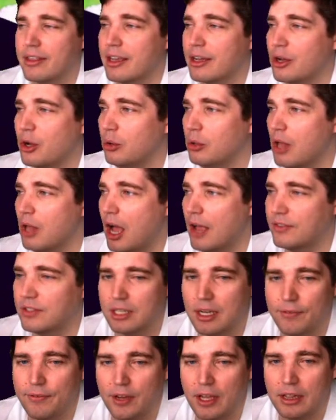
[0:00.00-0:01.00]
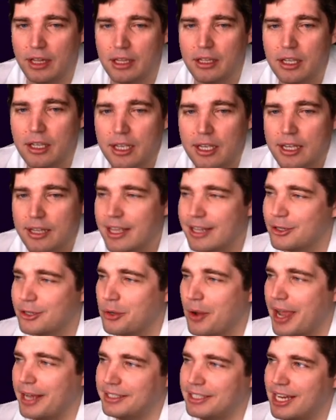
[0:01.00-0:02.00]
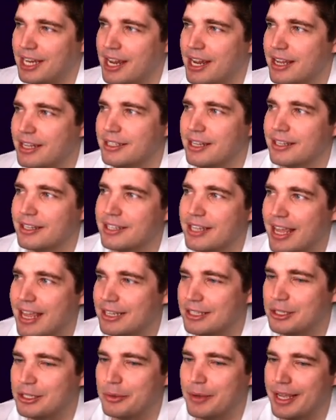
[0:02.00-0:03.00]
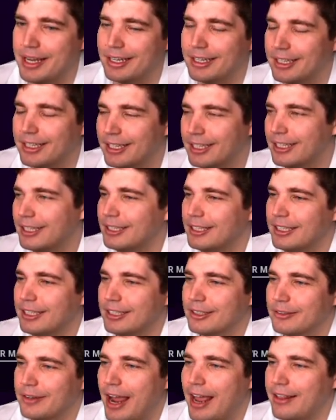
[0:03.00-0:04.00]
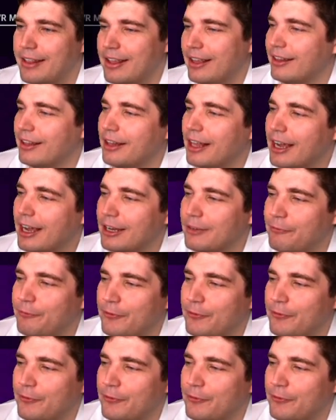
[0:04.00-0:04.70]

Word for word: they cool off significantly. They try and tease us into it, right? They, they're like a